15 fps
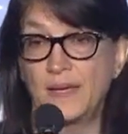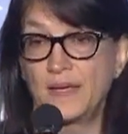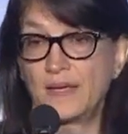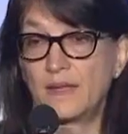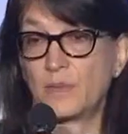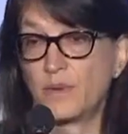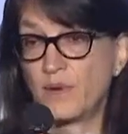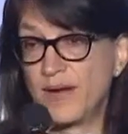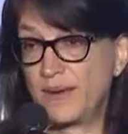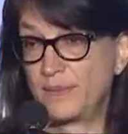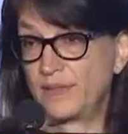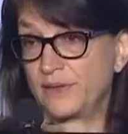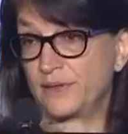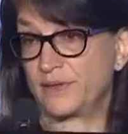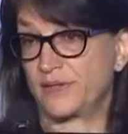the
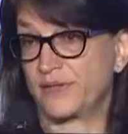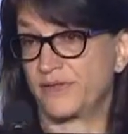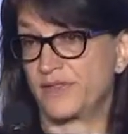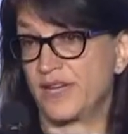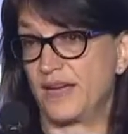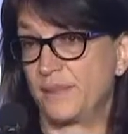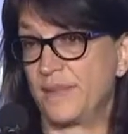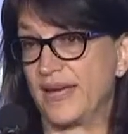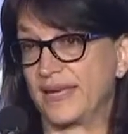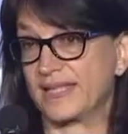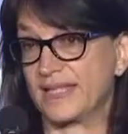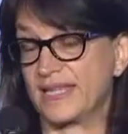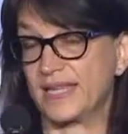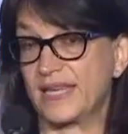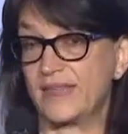parameters of Time
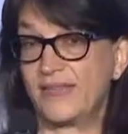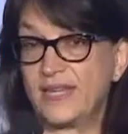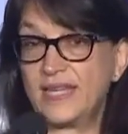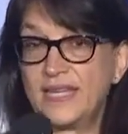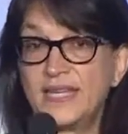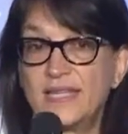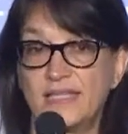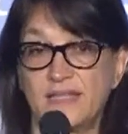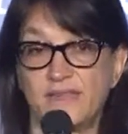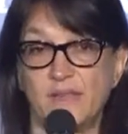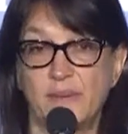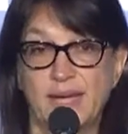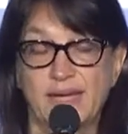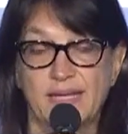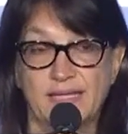magazine and the needs of the
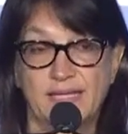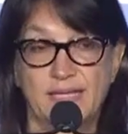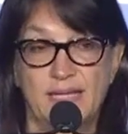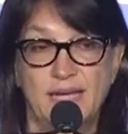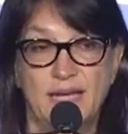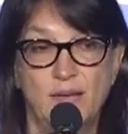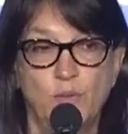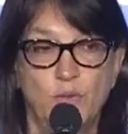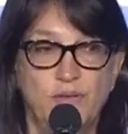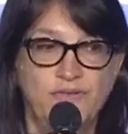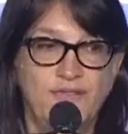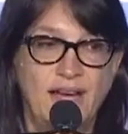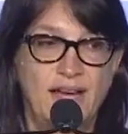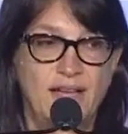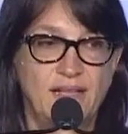magazine and would
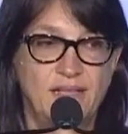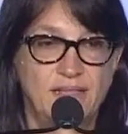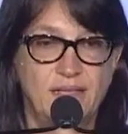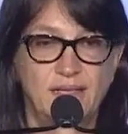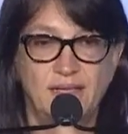file